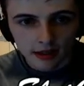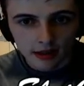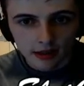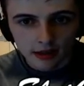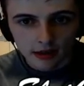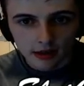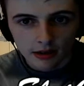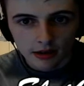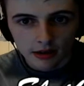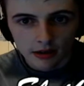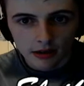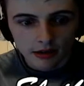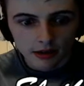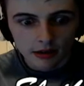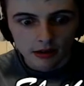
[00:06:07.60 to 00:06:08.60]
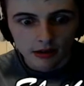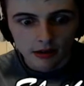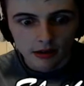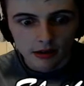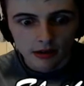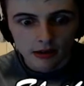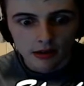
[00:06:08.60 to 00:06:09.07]

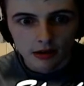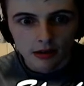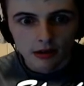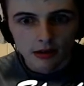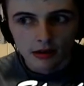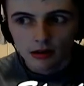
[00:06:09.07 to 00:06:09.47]
(silence)